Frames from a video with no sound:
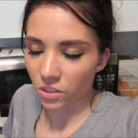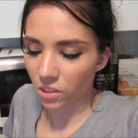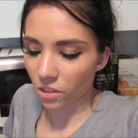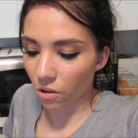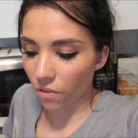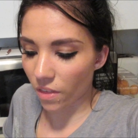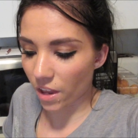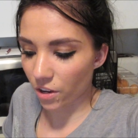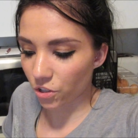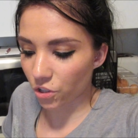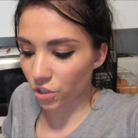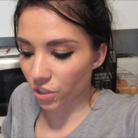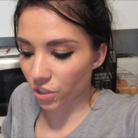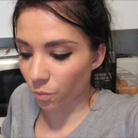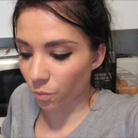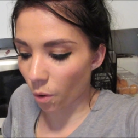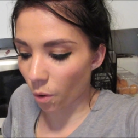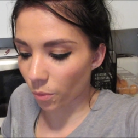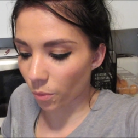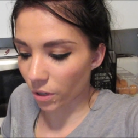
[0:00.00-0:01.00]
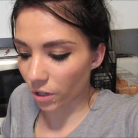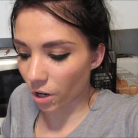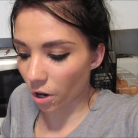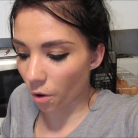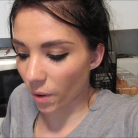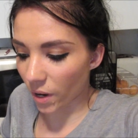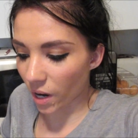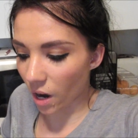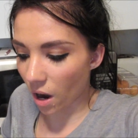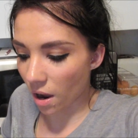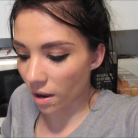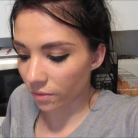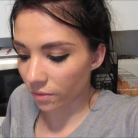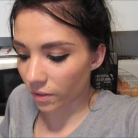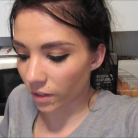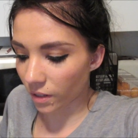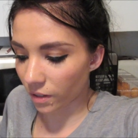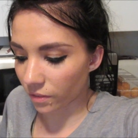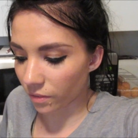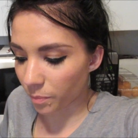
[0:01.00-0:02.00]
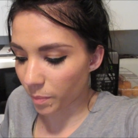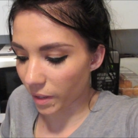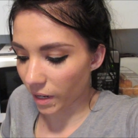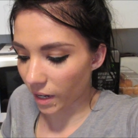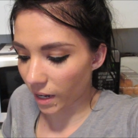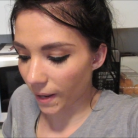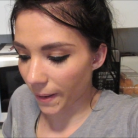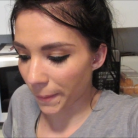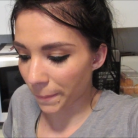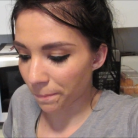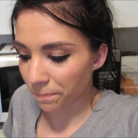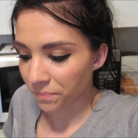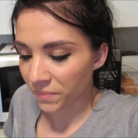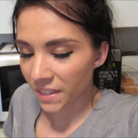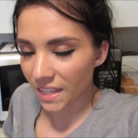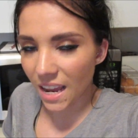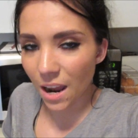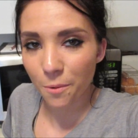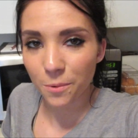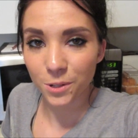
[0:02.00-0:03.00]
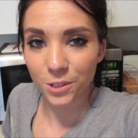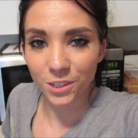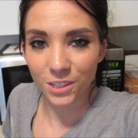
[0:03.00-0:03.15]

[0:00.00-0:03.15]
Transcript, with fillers: So that's just what we're going off of. But um, yeah,